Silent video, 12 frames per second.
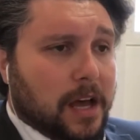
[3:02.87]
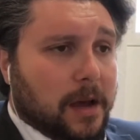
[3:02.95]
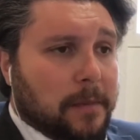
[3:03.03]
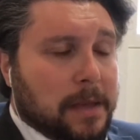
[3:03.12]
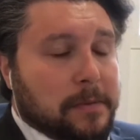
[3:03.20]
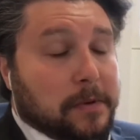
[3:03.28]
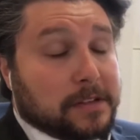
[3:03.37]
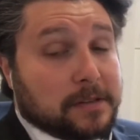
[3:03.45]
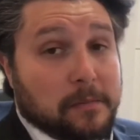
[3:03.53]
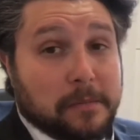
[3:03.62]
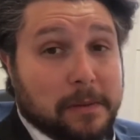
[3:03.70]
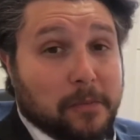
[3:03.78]
maybe because
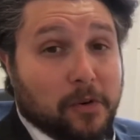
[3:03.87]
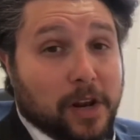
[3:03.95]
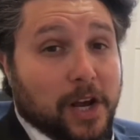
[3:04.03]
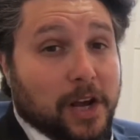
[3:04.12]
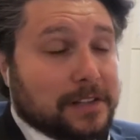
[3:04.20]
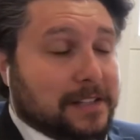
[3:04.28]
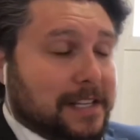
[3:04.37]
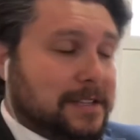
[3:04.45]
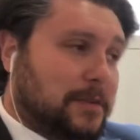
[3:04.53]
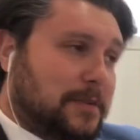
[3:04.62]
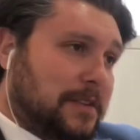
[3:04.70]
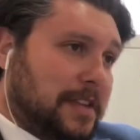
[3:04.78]
I'm a bit more alert to these
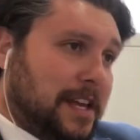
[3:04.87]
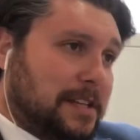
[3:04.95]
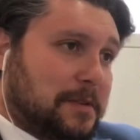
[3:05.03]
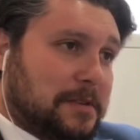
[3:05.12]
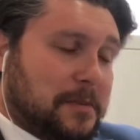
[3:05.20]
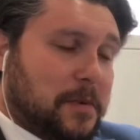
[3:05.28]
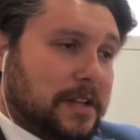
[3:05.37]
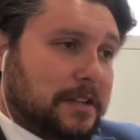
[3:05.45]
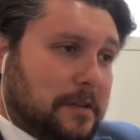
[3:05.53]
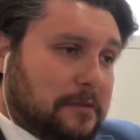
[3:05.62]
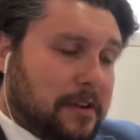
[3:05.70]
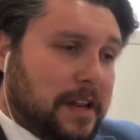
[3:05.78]
sorts of things because of what I
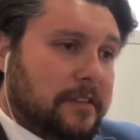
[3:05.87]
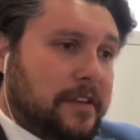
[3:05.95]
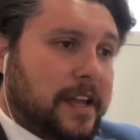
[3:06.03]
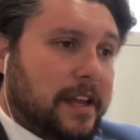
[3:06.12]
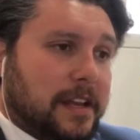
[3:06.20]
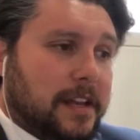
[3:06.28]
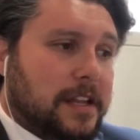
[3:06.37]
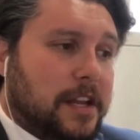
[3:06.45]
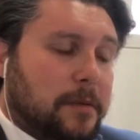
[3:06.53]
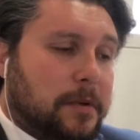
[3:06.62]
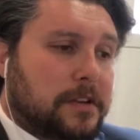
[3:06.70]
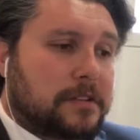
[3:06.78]
do for a living,
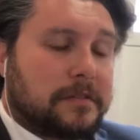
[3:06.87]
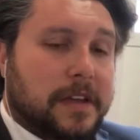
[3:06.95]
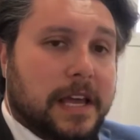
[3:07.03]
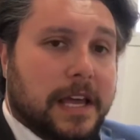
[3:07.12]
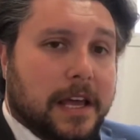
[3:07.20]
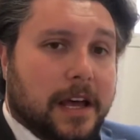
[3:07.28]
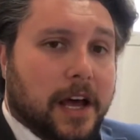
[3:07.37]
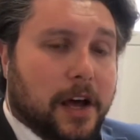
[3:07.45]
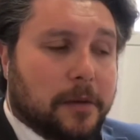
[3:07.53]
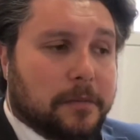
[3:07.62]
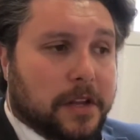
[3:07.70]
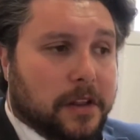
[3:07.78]
and because of
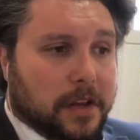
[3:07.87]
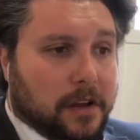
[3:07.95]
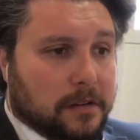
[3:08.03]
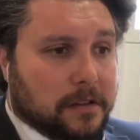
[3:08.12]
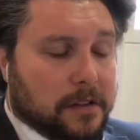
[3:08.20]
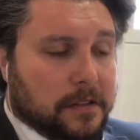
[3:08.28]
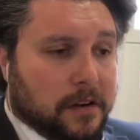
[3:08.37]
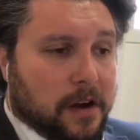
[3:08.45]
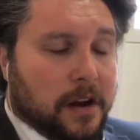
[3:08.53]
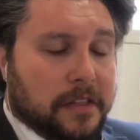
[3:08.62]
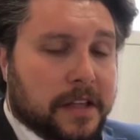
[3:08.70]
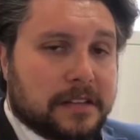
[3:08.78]
the
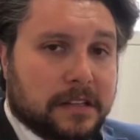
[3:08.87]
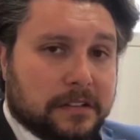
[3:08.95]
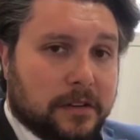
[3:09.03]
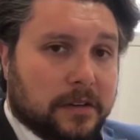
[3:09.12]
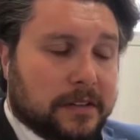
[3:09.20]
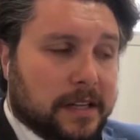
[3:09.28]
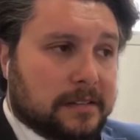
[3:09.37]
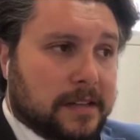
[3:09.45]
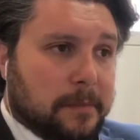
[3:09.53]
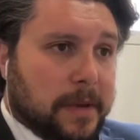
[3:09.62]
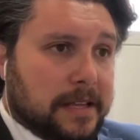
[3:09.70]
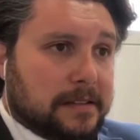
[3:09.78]
kind of things I do on a
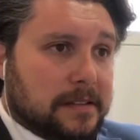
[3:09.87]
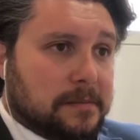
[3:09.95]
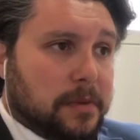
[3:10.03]
day-to-day basis.